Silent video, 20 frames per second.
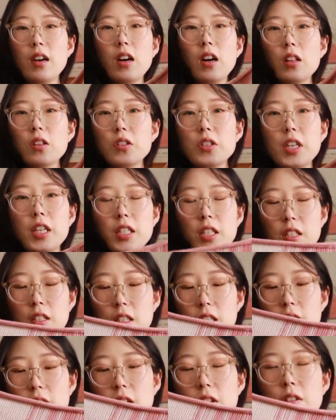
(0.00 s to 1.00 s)
color changing
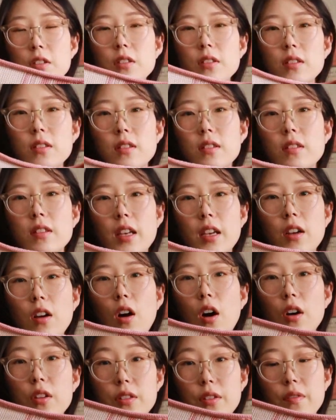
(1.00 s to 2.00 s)
details like
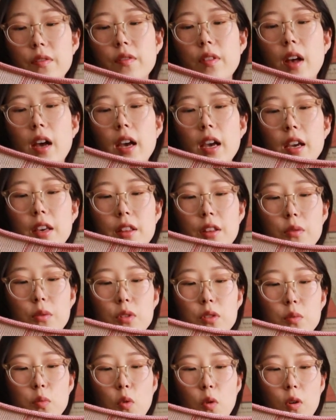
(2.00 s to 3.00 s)
on the fly. It
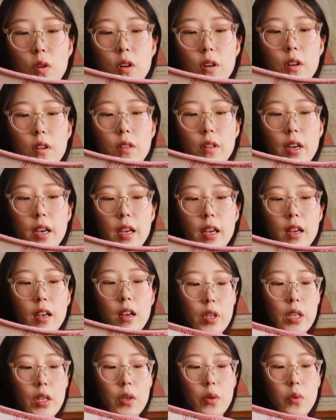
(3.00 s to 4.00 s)
was more like
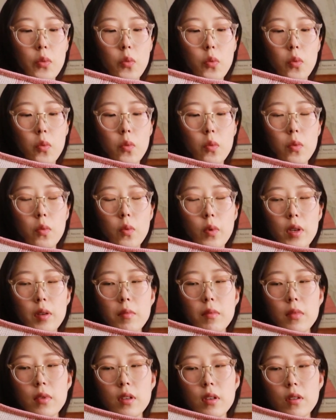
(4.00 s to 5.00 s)
free
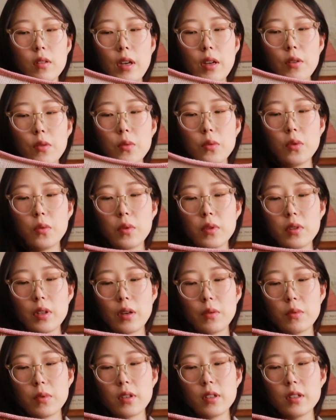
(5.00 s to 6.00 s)
whim. I don't know what
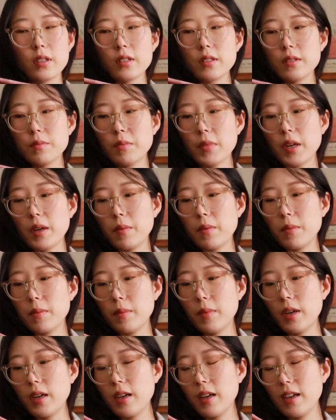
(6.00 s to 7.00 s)
that word is. My
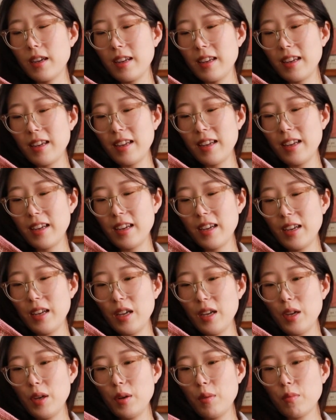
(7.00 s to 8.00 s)

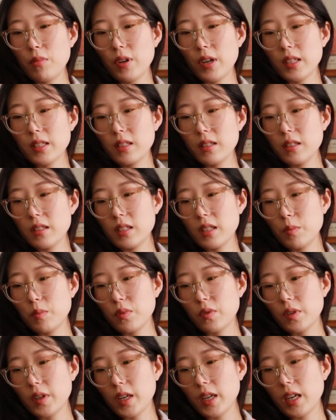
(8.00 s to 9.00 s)
pregnancy
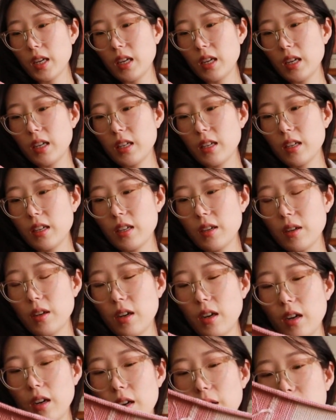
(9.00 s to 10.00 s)
brain.
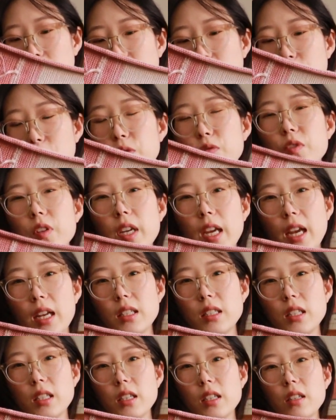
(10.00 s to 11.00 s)
It was
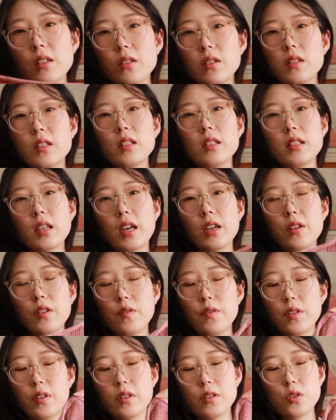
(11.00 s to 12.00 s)
freehanding it. The design
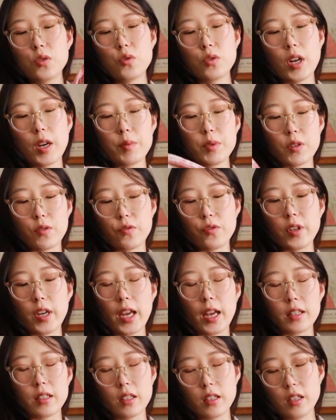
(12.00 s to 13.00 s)
of the stripes are
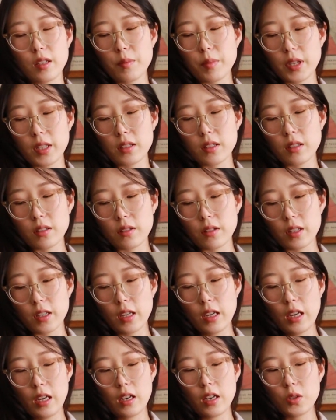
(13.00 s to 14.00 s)
freehanding it
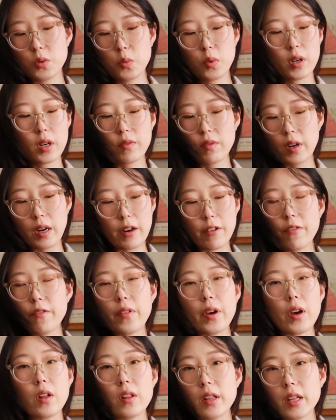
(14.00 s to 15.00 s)
basically. It's whatever I
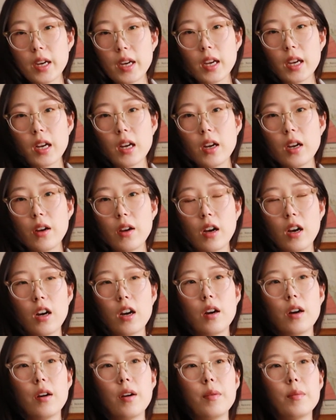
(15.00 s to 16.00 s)
felt like
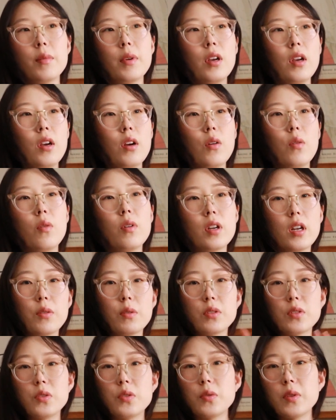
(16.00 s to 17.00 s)
when I
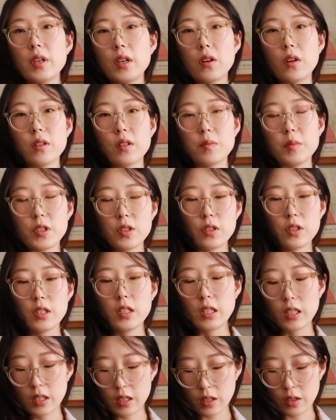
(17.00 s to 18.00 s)
was doing it on the
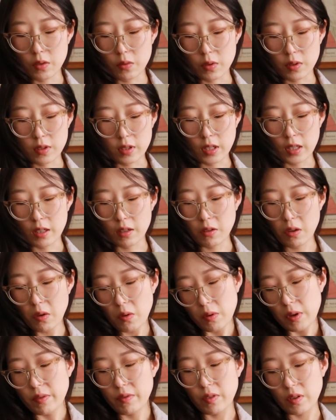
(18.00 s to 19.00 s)
machine. It was like,
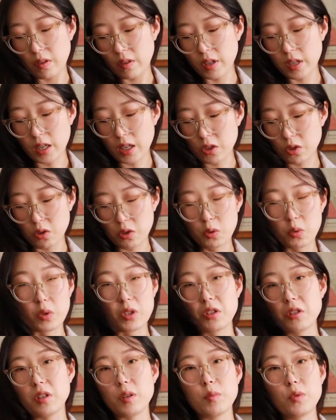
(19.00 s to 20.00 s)
oh, I feel like I should
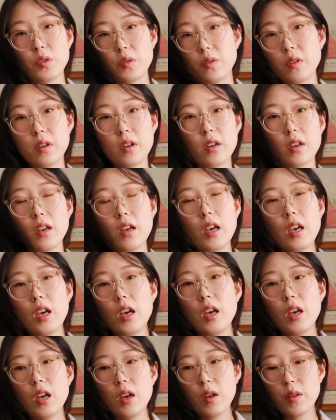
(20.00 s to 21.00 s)
switch it up to
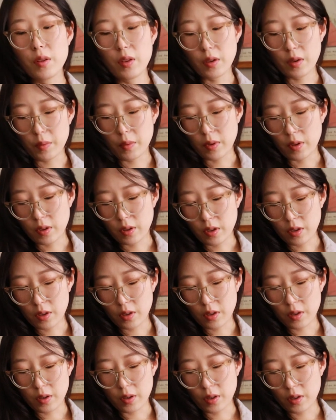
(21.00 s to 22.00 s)

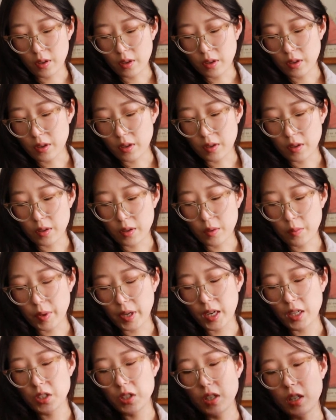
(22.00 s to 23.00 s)
the
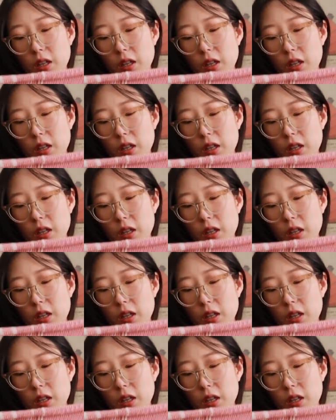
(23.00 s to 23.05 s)
beige